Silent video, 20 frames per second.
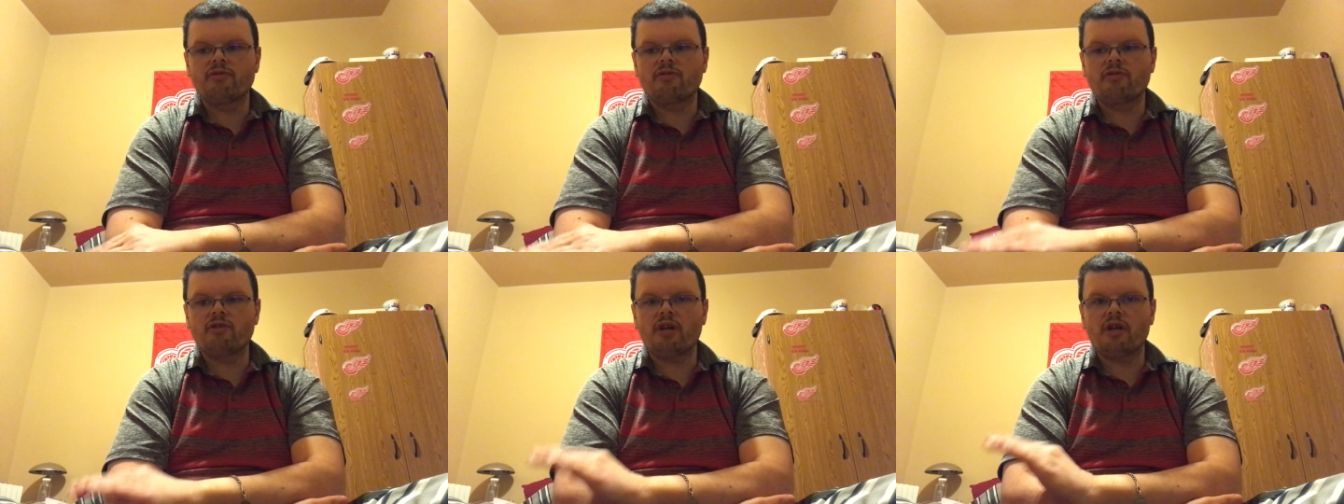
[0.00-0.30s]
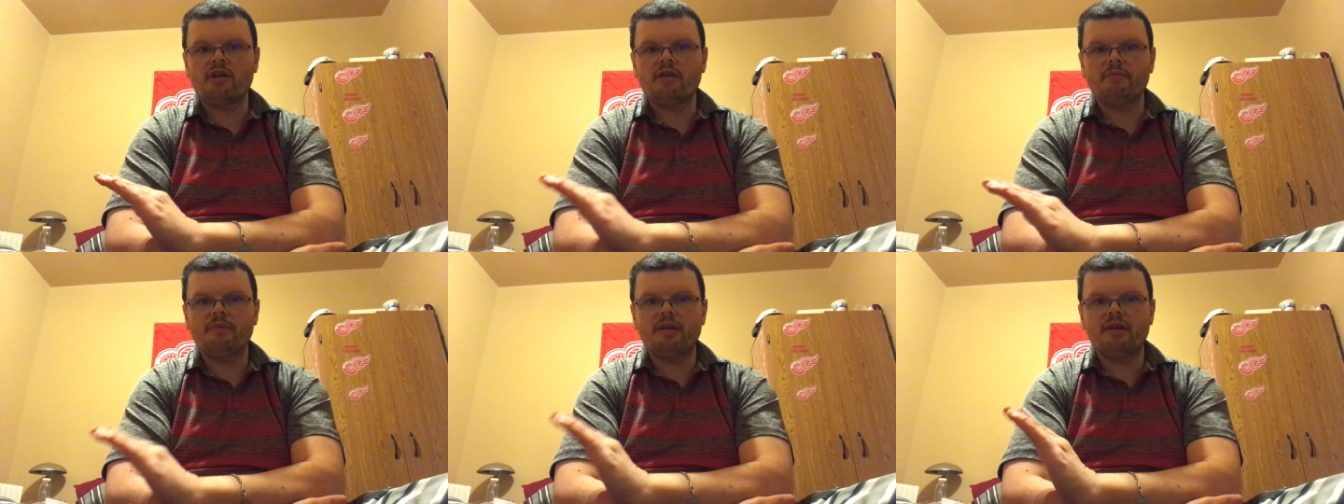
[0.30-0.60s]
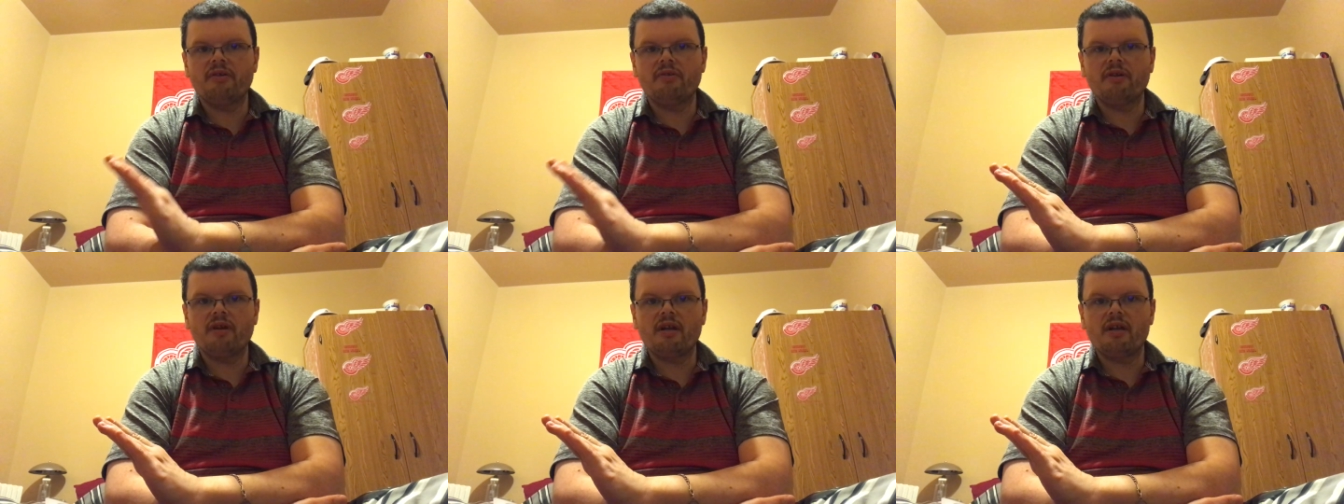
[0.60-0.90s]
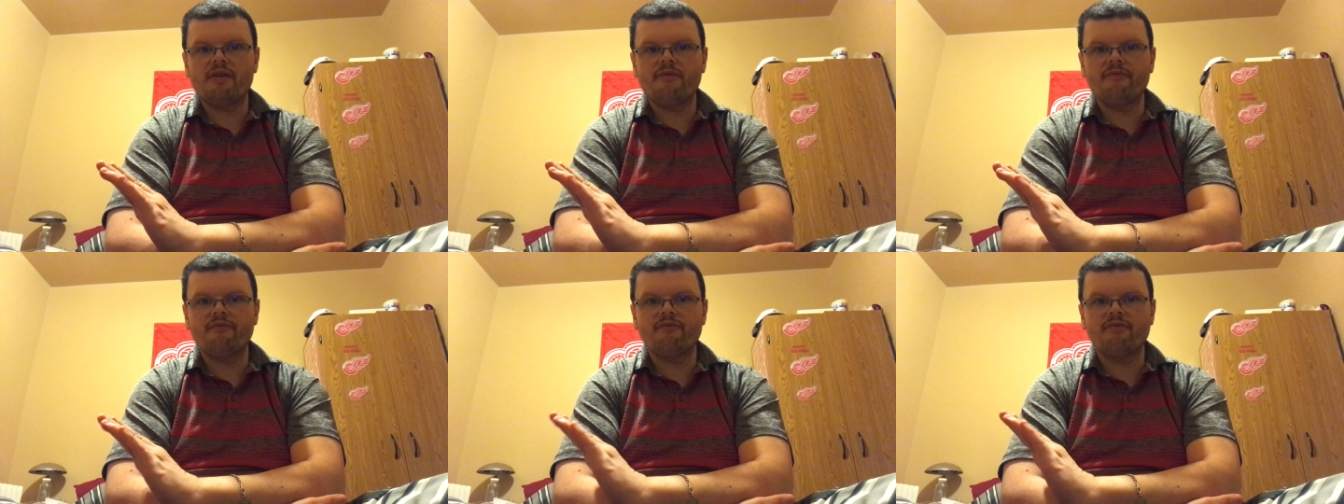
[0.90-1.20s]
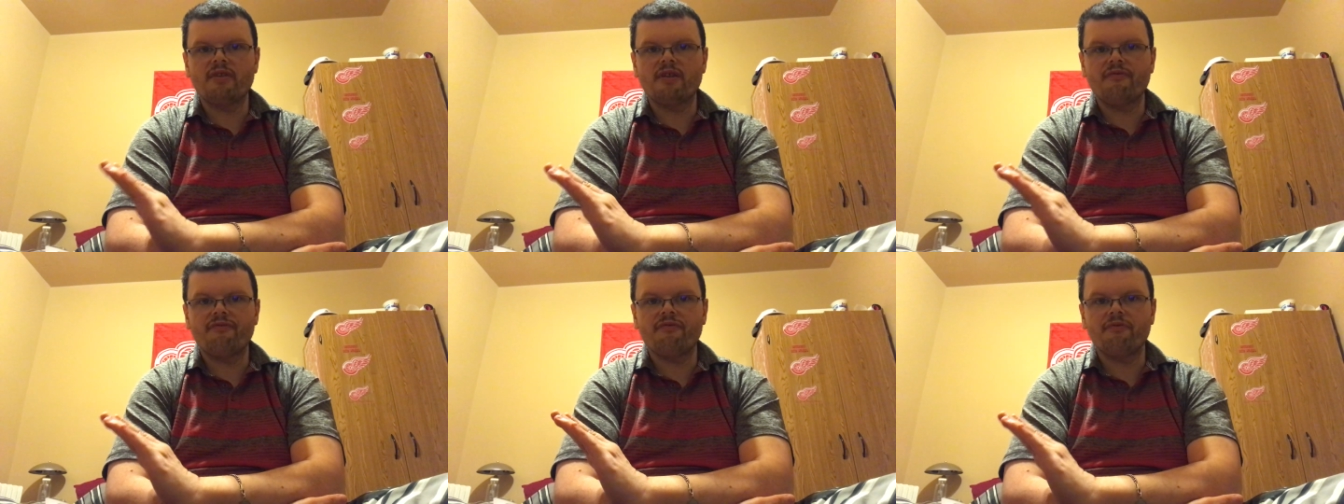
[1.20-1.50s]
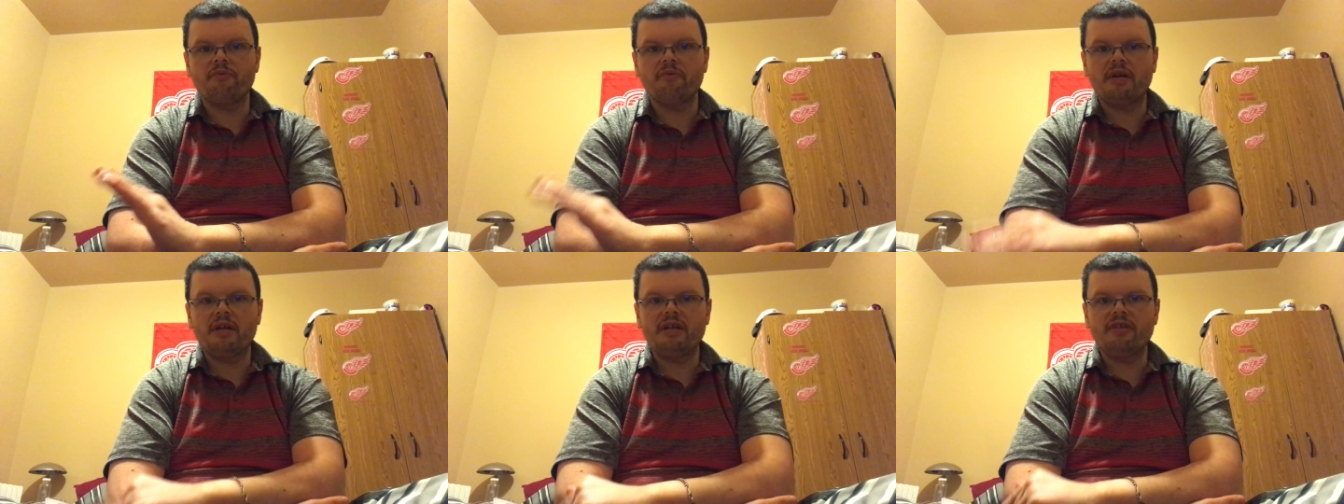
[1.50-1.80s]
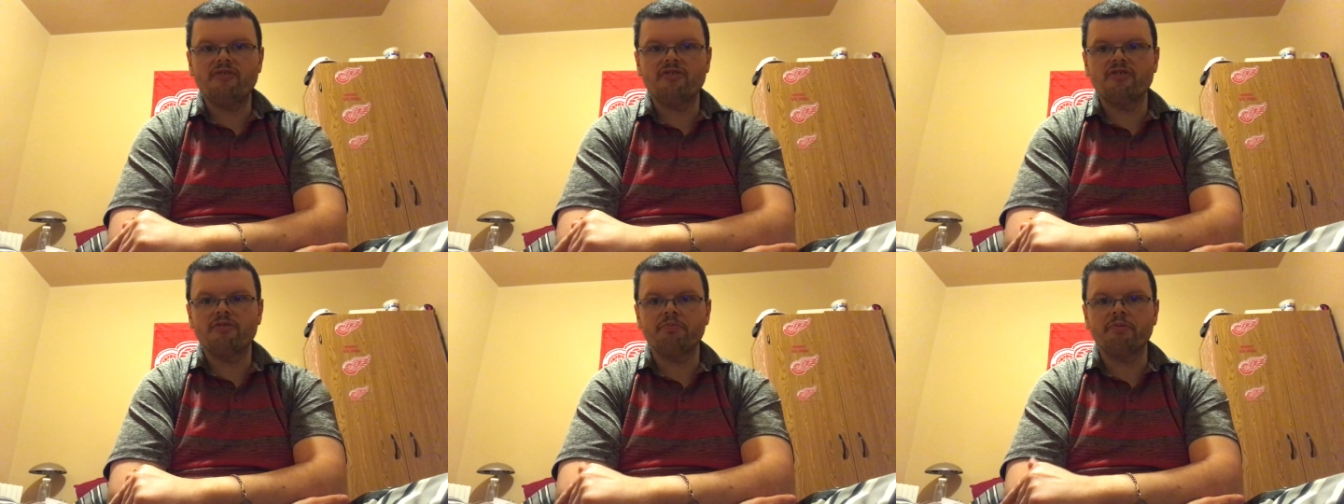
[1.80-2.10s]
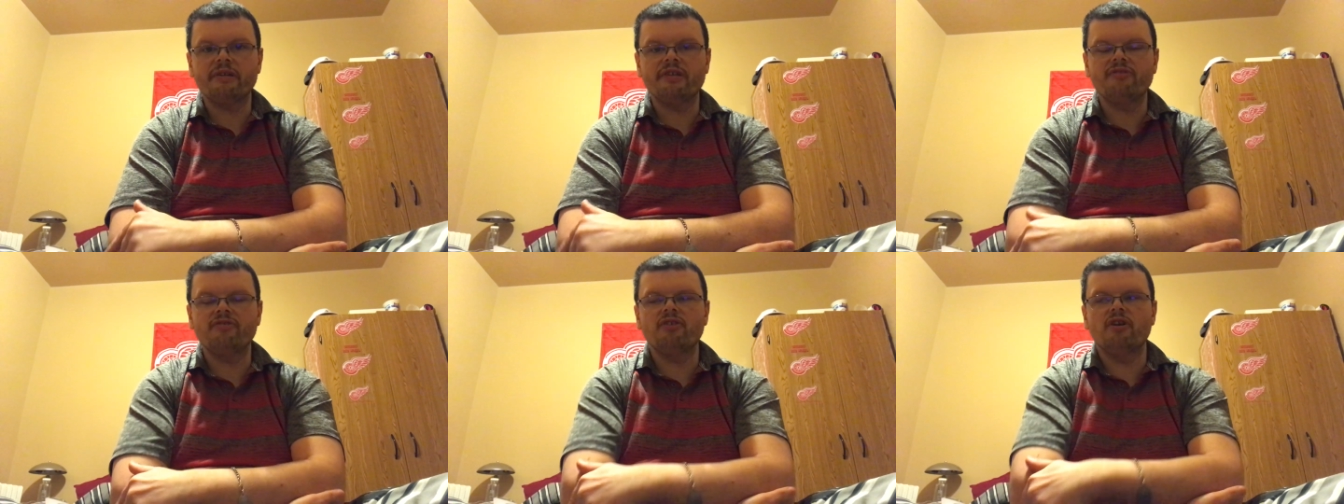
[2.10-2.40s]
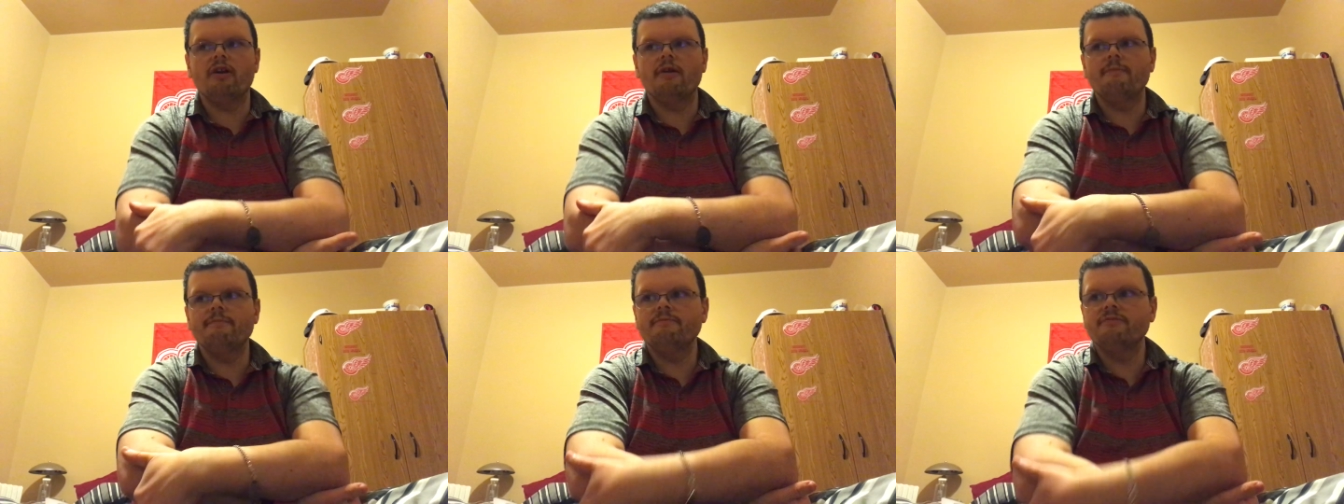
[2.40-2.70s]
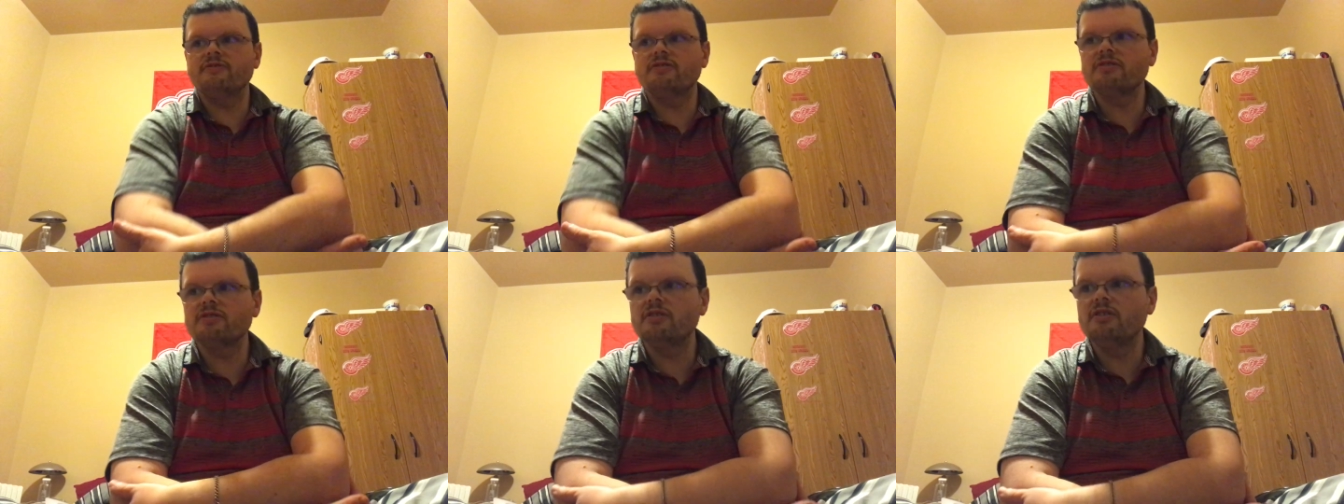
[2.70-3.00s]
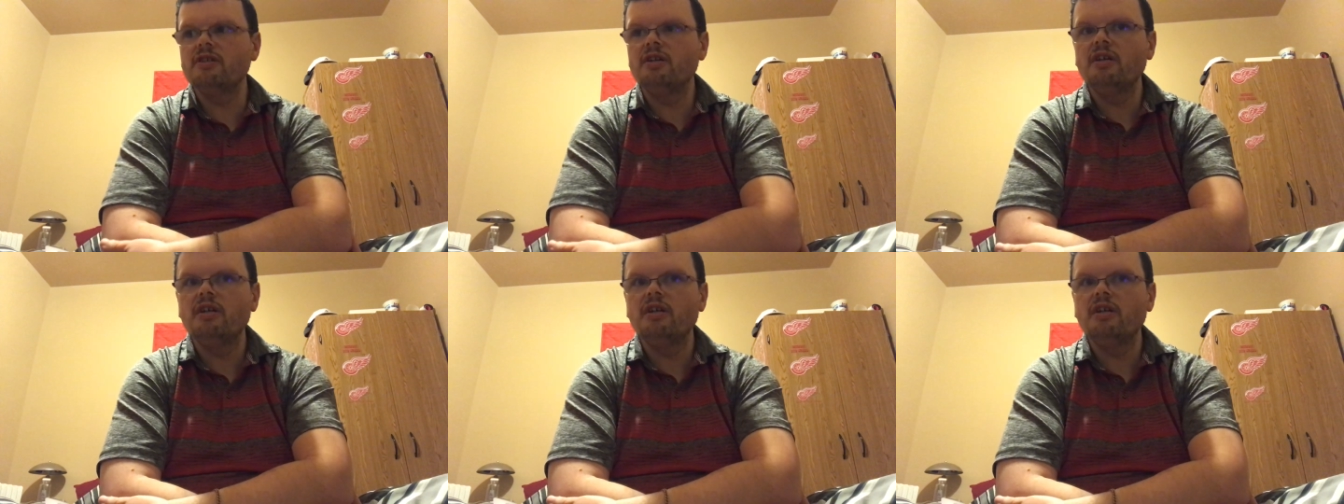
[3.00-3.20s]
trying to be creative different ways to play drums